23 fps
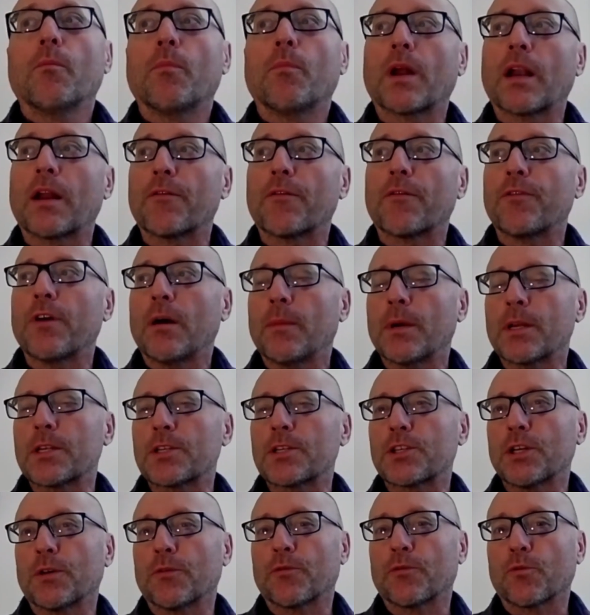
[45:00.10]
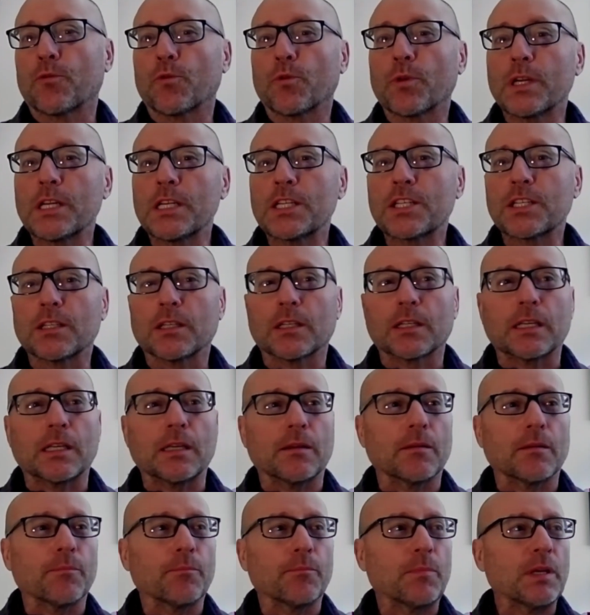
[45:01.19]
but I found myself
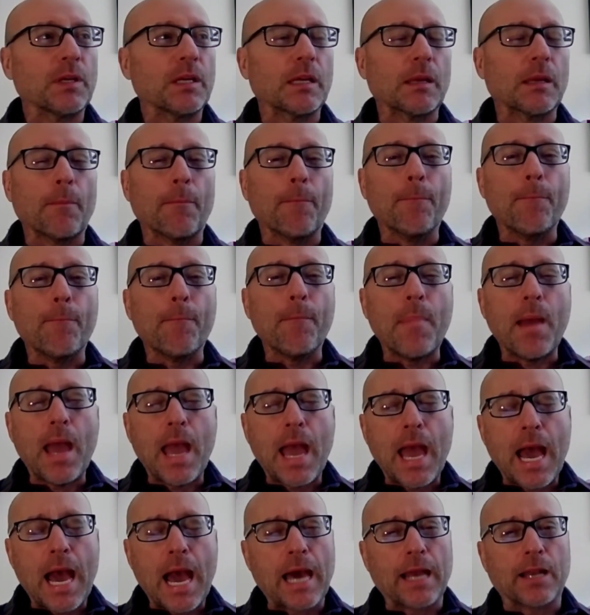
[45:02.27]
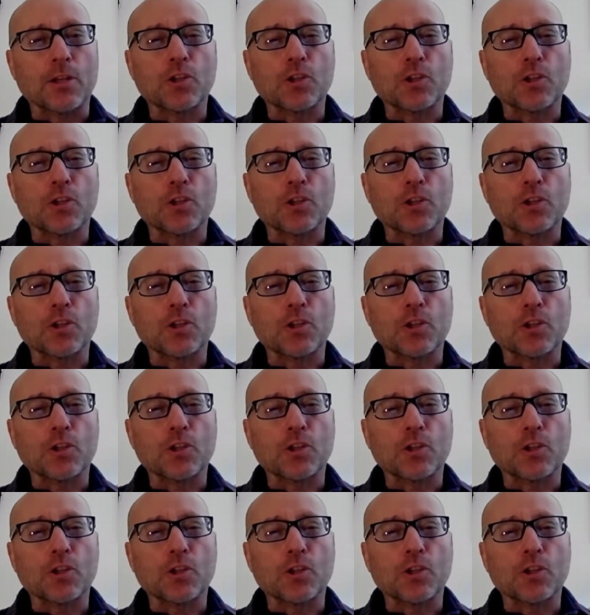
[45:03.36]
recently being mad,